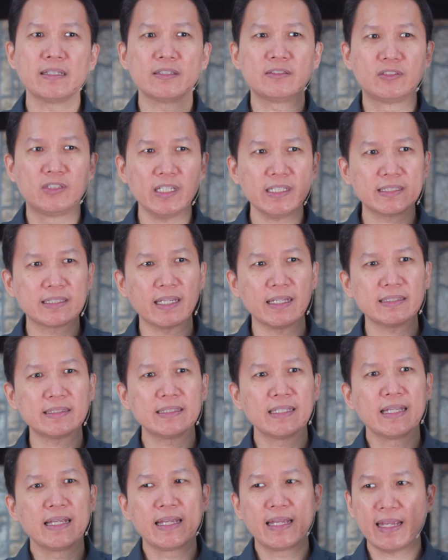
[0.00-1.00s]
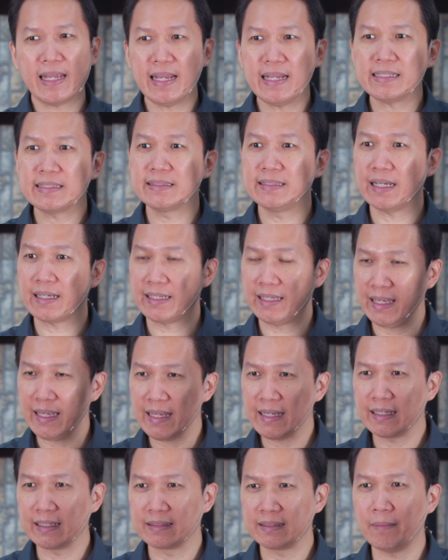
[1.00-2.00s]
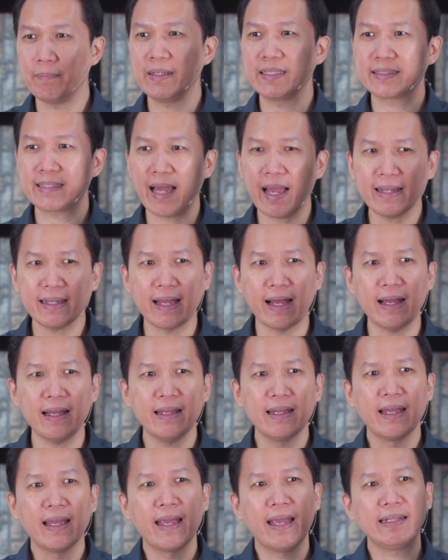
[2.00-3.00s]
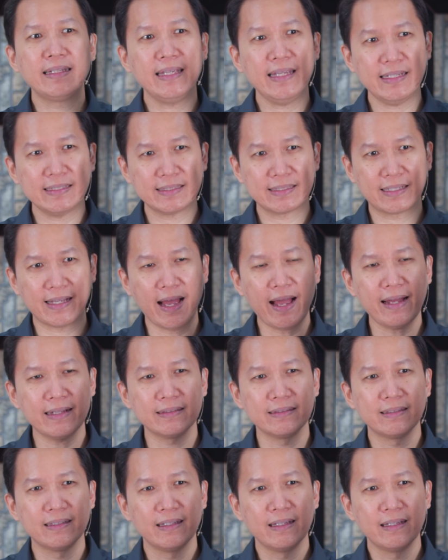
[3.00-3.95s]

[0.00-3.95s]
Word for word: that Jesus is the king, the Messiah, and he is God.